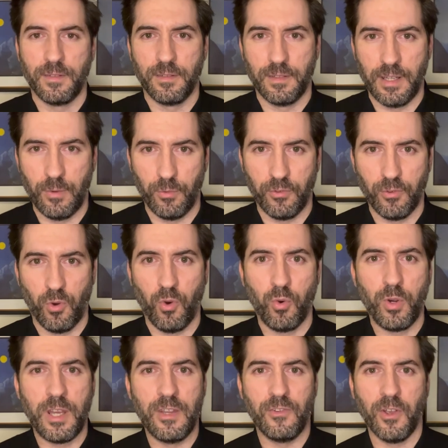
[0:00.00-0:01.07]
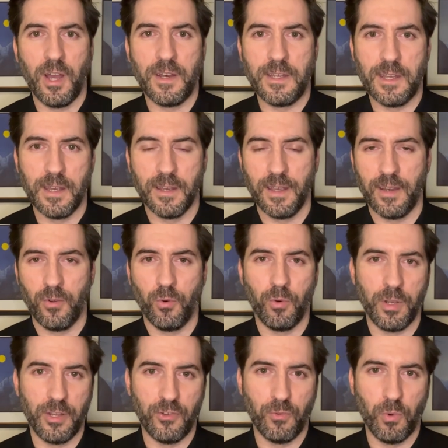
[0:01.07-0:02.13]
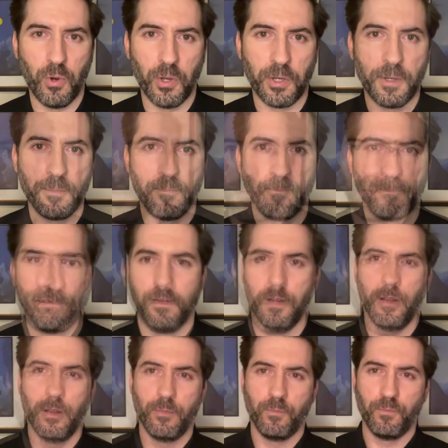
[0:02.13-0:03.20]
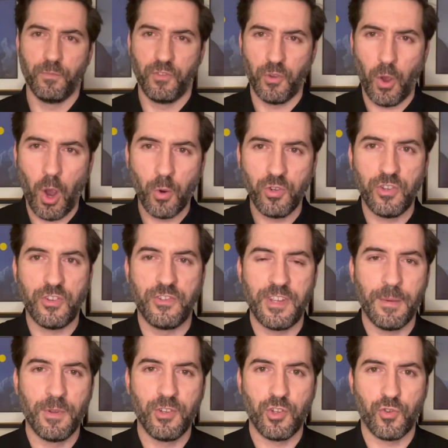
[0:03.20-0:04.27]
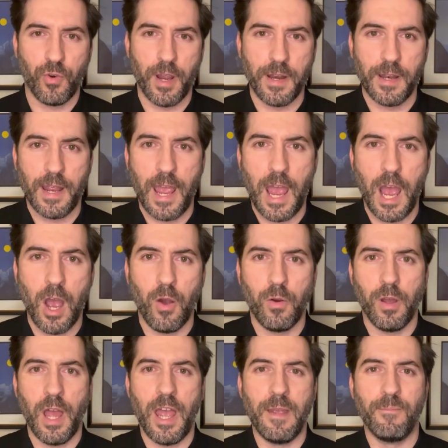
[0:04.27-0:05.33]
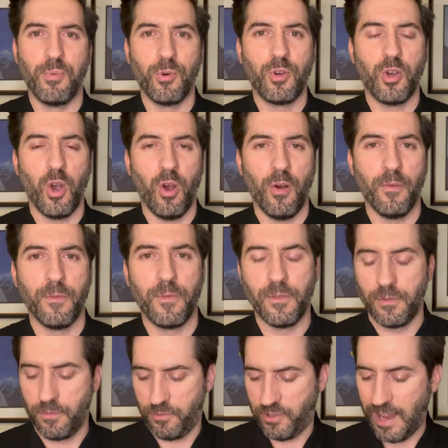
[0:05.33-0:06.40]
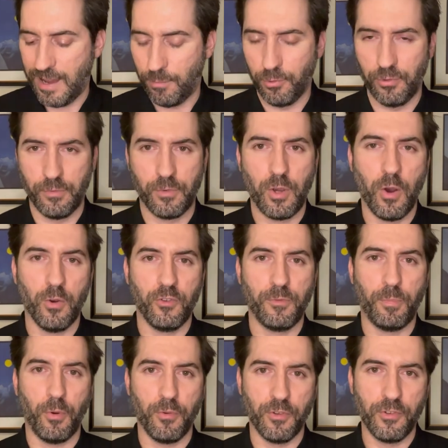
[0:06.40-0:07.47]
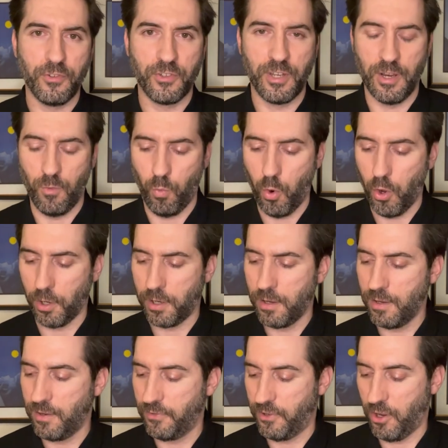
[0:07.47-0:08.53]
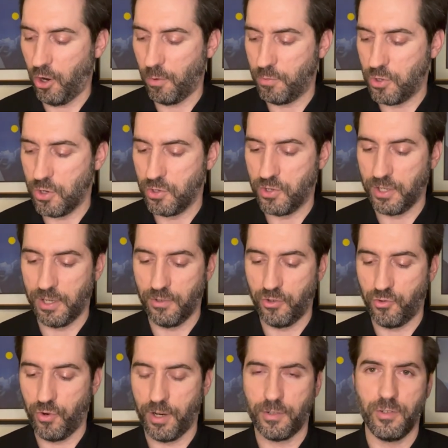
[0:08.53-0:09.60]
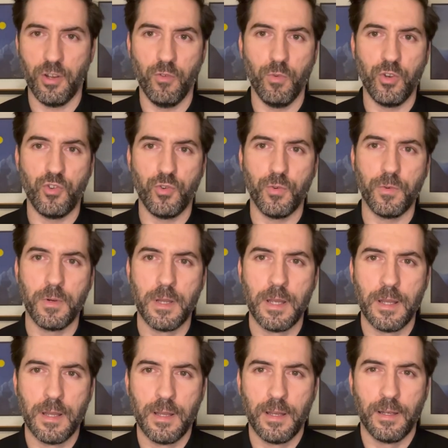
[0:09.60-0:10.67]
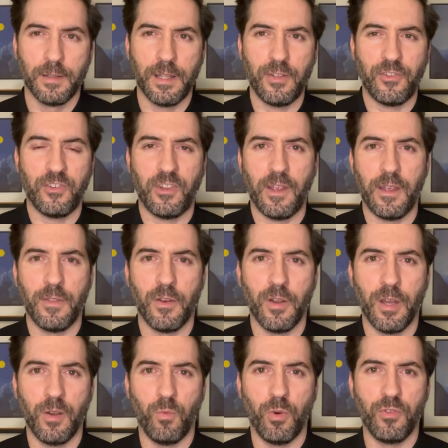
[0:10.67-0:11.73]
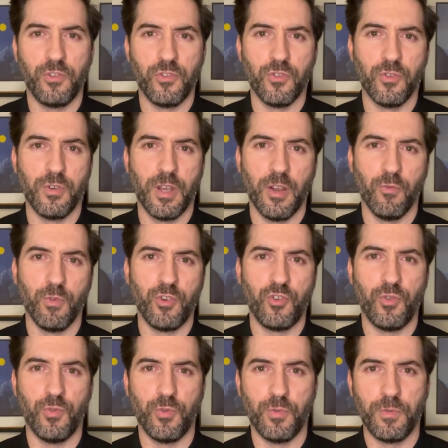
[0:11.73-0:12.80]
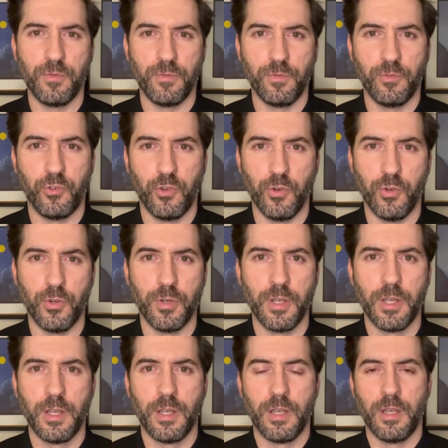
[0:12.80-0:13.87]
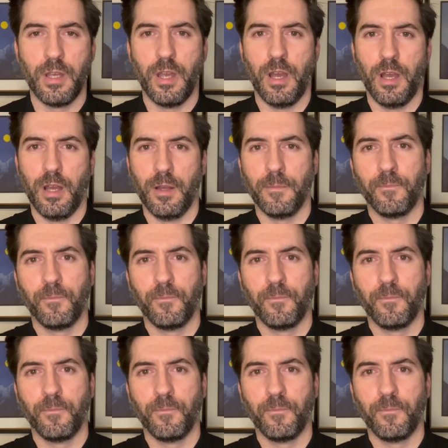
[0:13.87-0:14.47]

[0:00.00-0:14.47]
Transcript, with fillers: it was all his idea and all his work. Uh, so I'll just demonstrate how a book of tables of correspondence can work to help you to construct a ritual. Let's say that I want to do a ritual to uh,